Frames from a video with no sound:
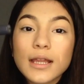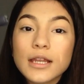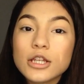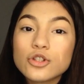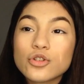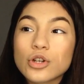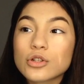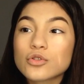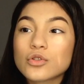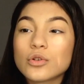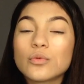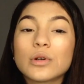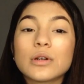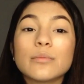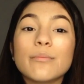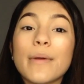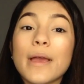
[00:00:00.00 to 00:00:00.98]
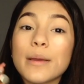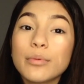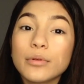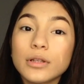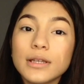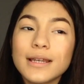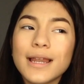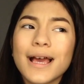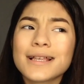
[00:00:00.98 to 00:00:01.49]
Any drugstore one.
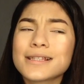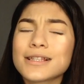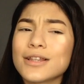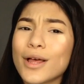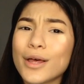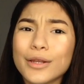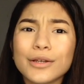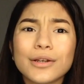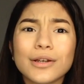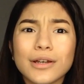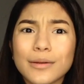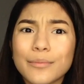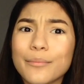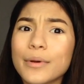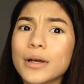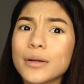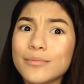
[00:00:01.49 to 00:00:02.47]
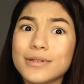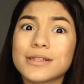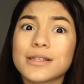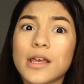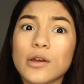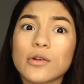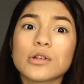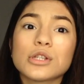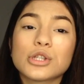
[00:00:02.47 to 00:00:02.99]
Maybelline has a lot of good
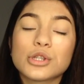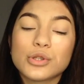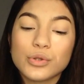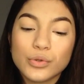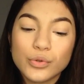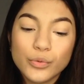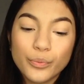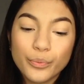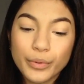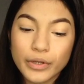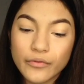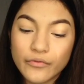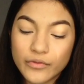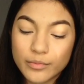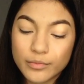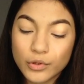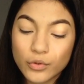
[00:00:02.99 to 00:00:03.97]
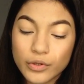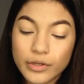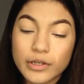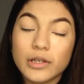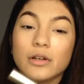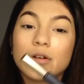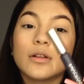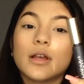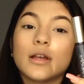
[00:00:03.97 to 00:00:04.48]
mascaras too. But from
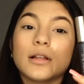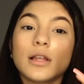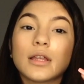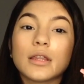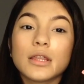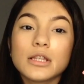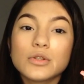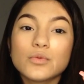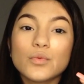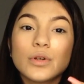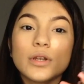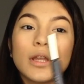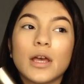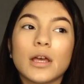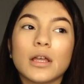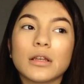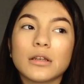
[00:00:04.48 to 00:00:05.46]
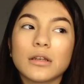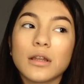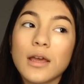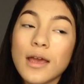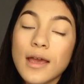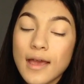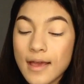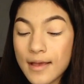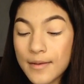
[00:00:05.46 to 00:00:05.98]
L'Oreal, I like this one. And
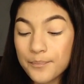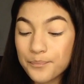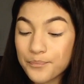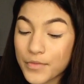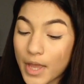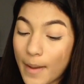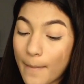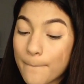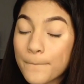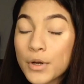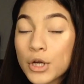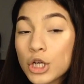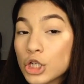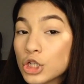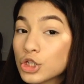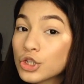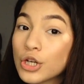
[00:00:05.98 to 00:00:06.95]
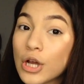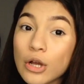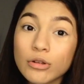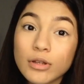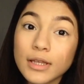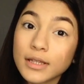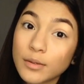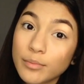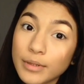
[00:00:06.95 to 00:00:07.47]
I'm pretty sure
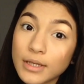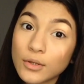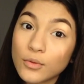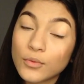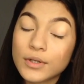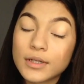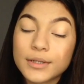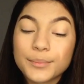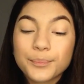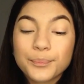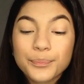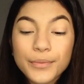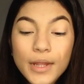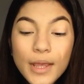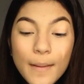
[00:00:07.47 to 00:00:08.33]
I'll like the pink one.